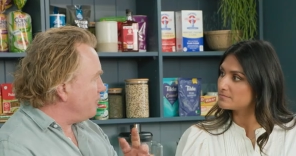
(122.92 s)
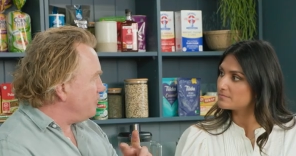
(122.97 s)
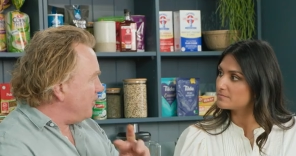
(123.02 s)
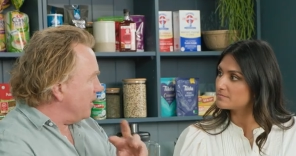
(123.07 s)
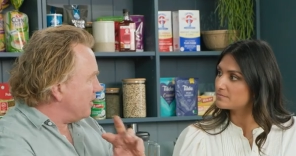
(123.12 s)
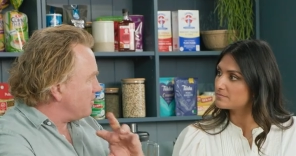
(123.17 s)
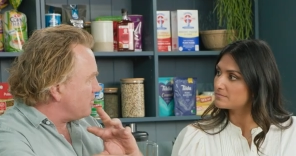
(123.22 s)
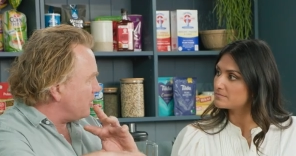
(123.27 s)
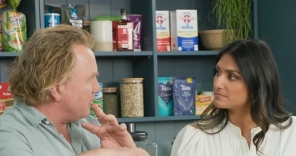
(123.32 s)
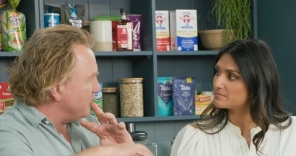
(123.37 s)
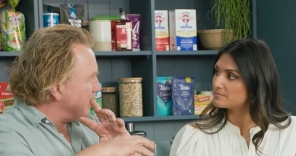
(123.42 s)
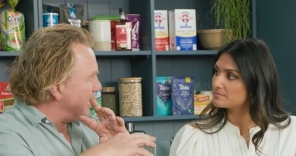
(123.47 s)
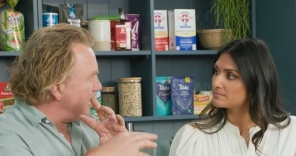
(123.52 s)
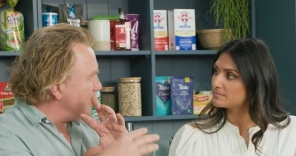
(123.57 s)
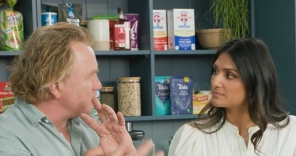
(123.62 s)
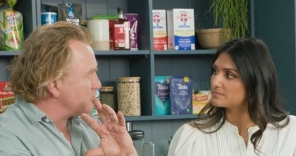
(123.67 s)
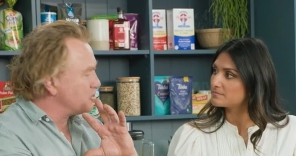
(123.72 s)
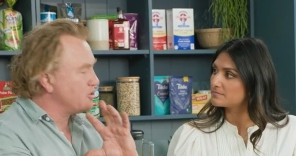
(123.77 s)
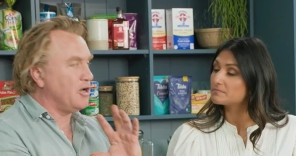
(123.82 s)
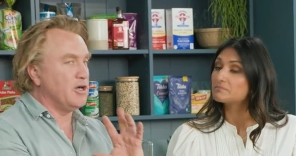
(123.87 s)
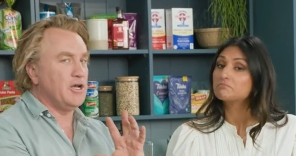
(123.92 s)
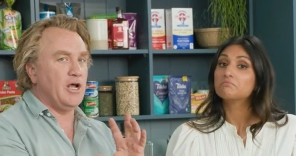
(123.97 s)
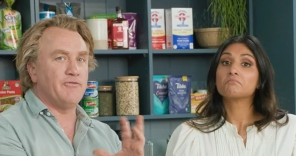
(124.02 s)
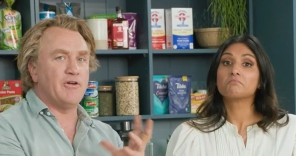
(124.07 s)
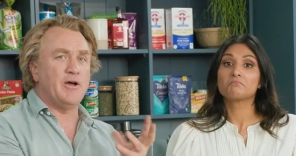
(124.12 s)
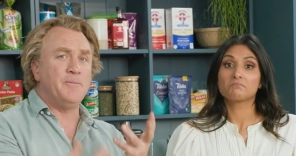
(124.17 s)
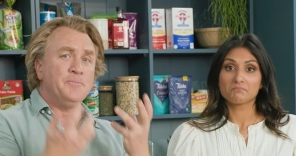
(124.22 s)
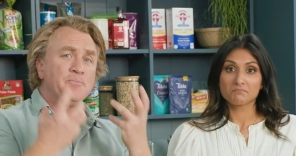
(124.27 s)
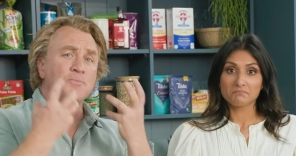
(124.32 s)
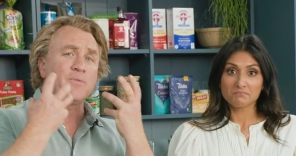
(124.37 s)
Speaker 1: effect on the outside
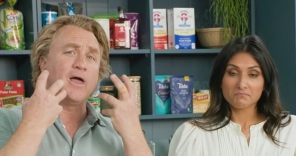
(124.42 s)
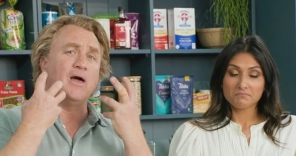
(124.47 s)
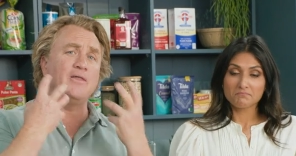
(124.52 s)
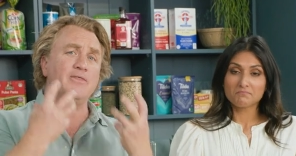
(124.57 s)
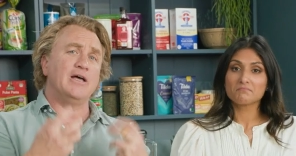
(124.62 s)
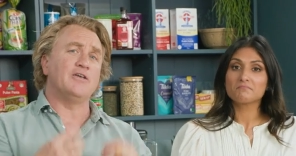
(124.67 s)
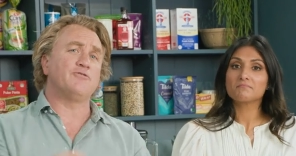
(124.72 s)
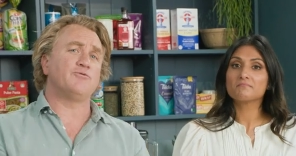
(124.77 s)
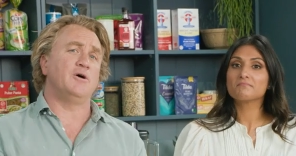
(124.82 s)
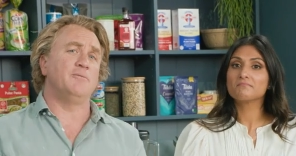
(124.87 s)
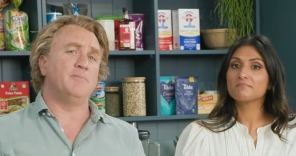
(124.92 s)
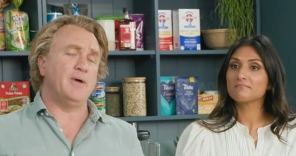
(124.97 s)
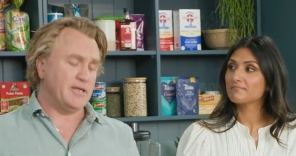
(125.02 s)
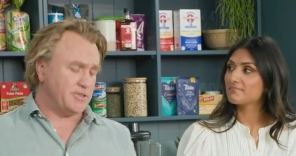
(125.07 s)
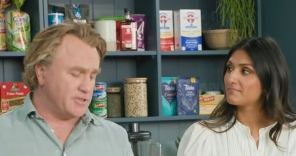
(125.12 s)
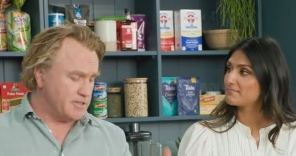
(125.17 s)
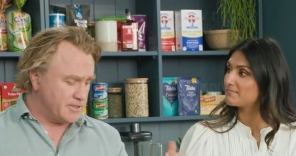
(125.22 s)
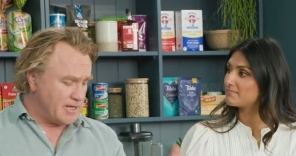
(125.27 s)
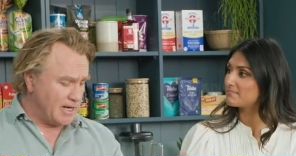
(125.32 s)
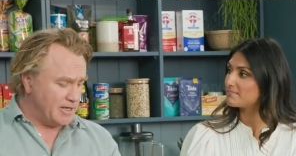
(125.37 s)
of it, and that's what makes it